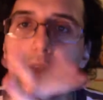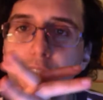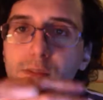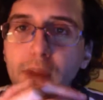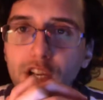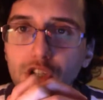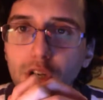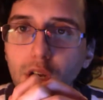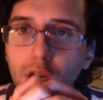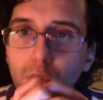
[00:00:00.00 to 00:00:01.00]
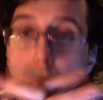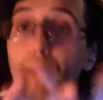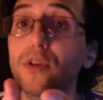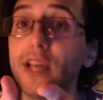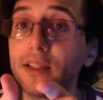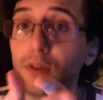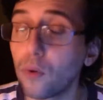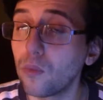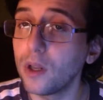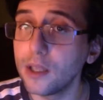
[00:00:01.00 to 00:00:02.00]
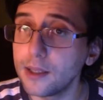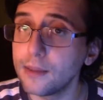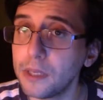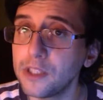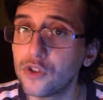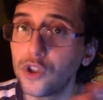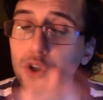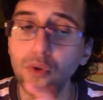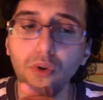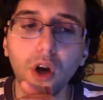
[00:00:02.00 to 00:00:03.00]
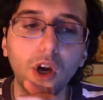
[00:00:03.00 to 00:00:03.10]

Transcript: to Smash represent, or what it means to you.